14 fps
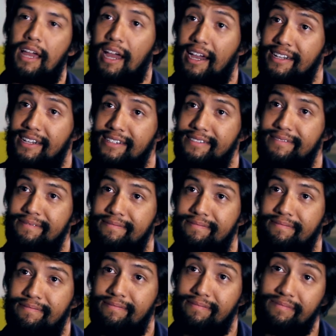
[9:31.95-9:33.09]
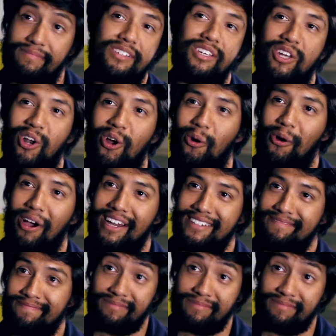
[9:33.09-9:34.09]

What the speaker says: yeah. You know what?